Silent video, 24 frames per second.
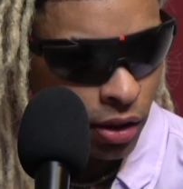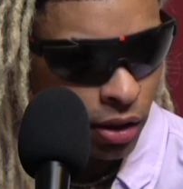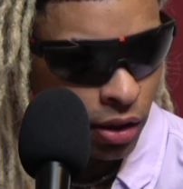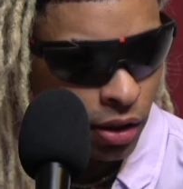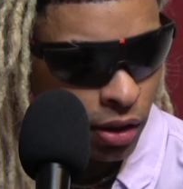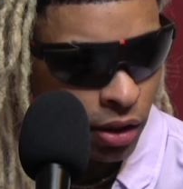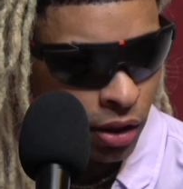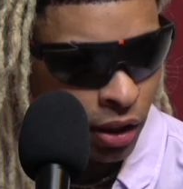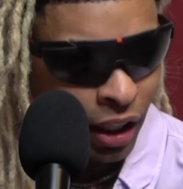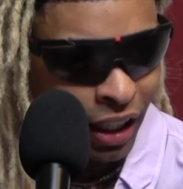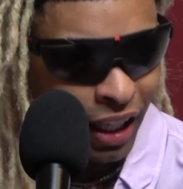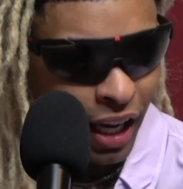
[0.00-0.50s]

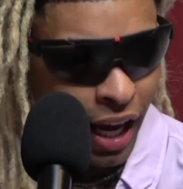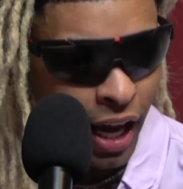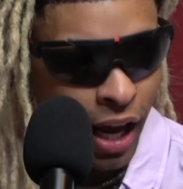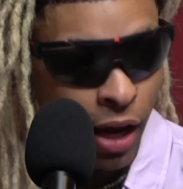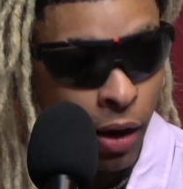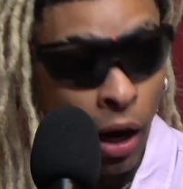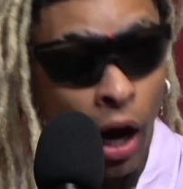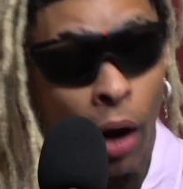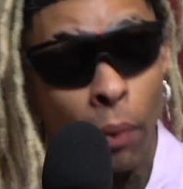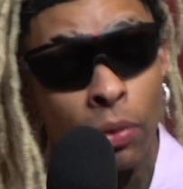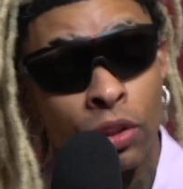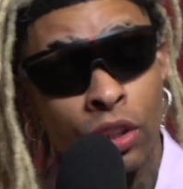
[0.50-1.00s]
like
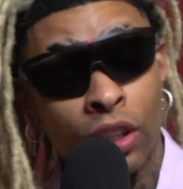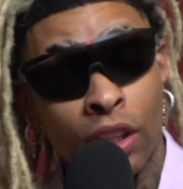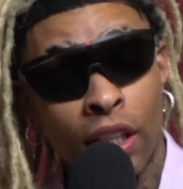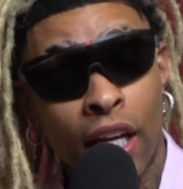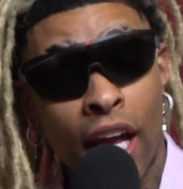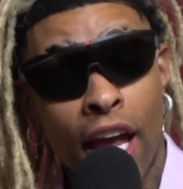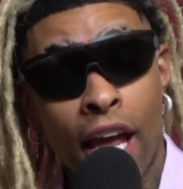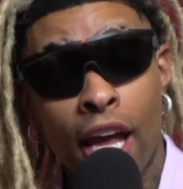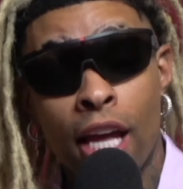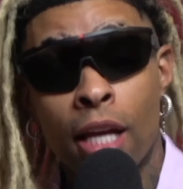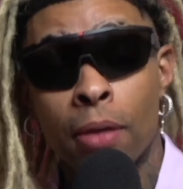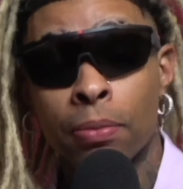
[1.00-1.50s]
I was in
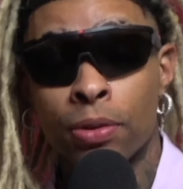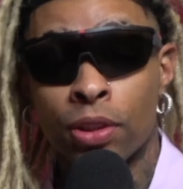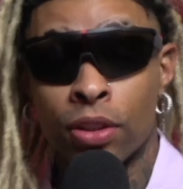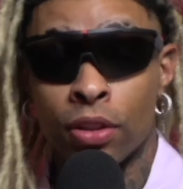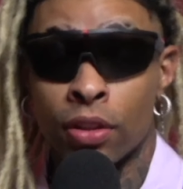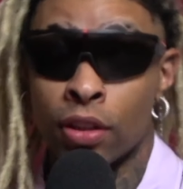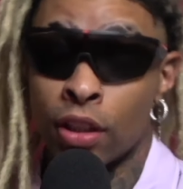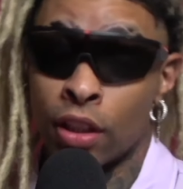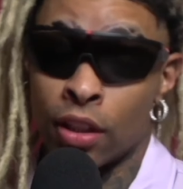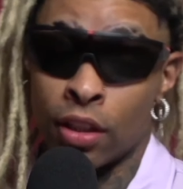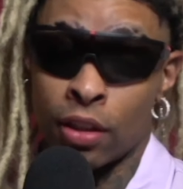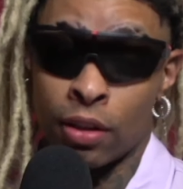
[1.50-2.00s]

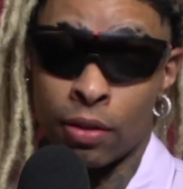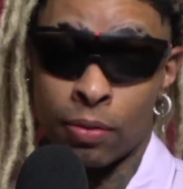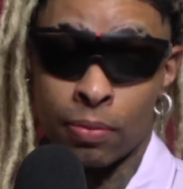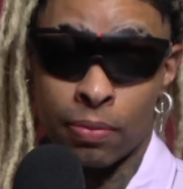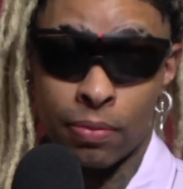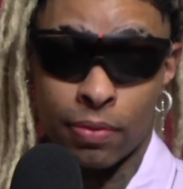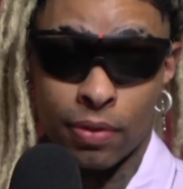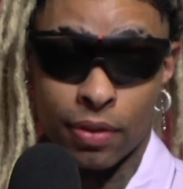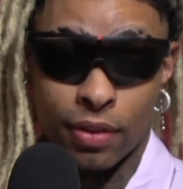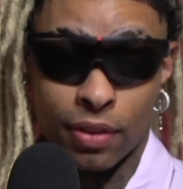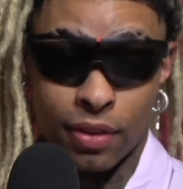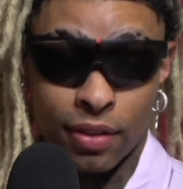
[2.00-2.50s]
Amsterdam
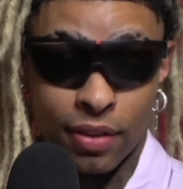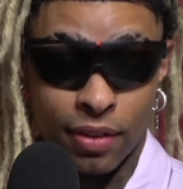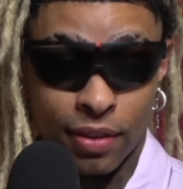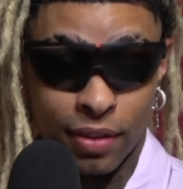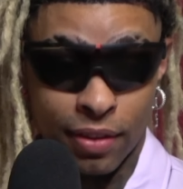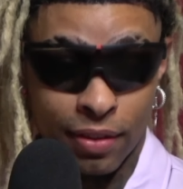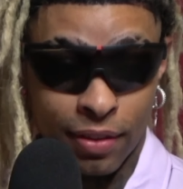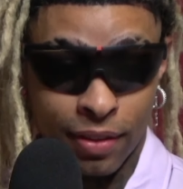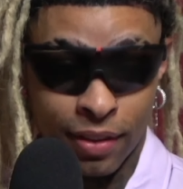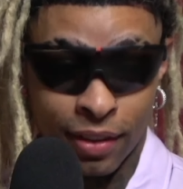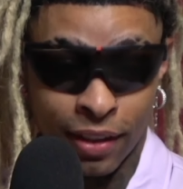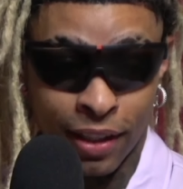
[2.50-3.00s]

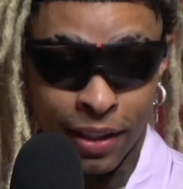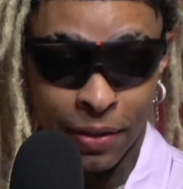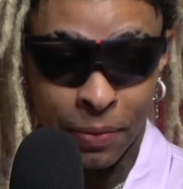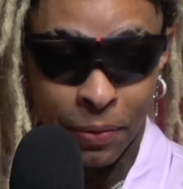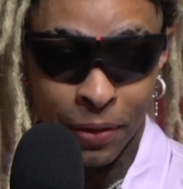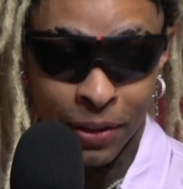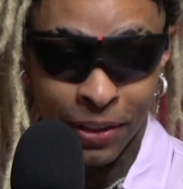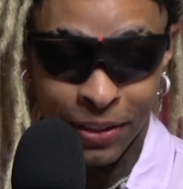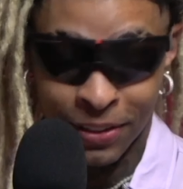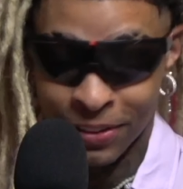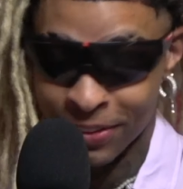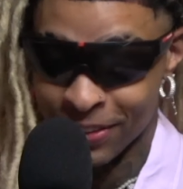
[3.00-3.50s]
like
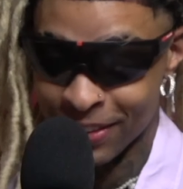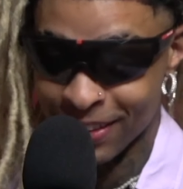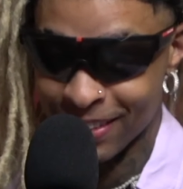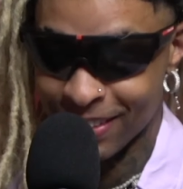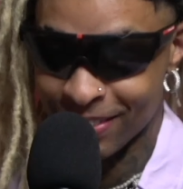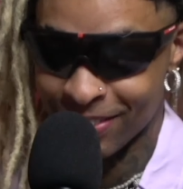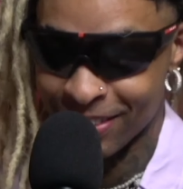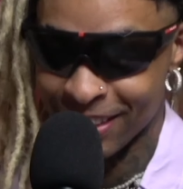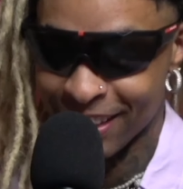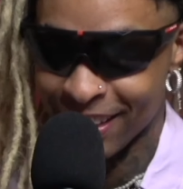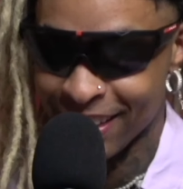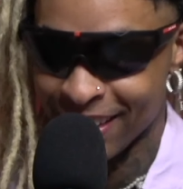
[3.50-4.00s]
working on it.
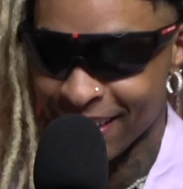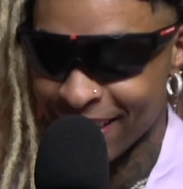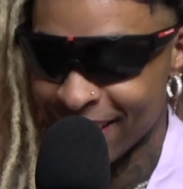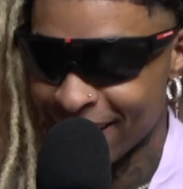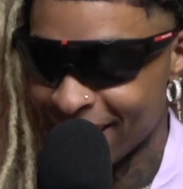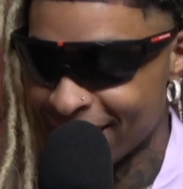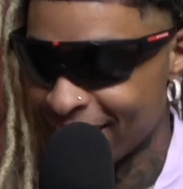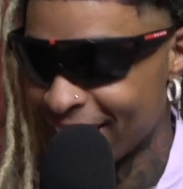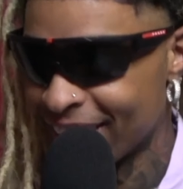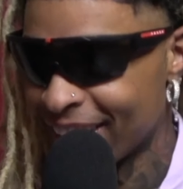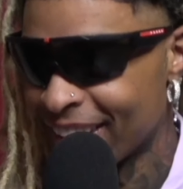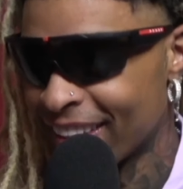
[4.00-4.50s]
But yeah,
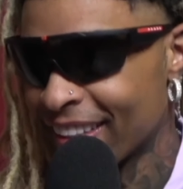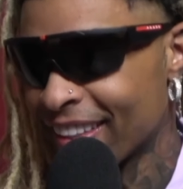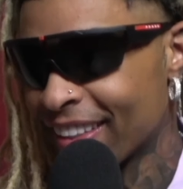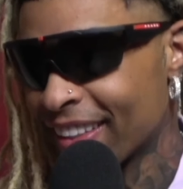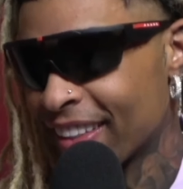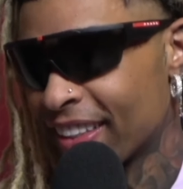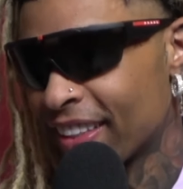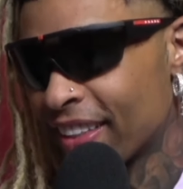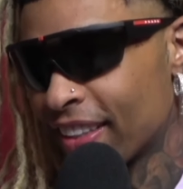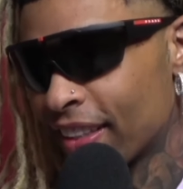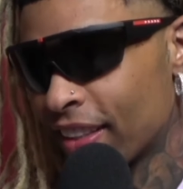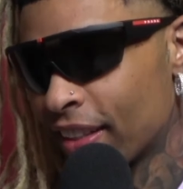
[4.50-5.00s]
like
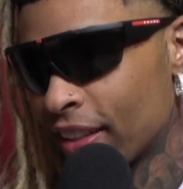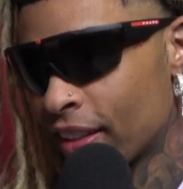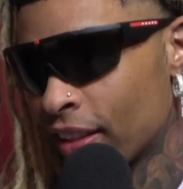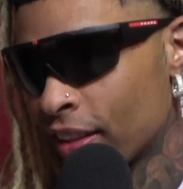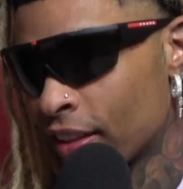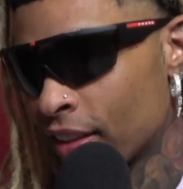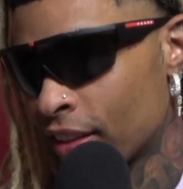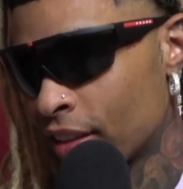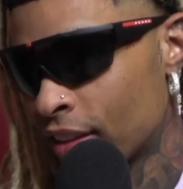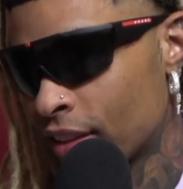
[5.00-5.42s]
yeah.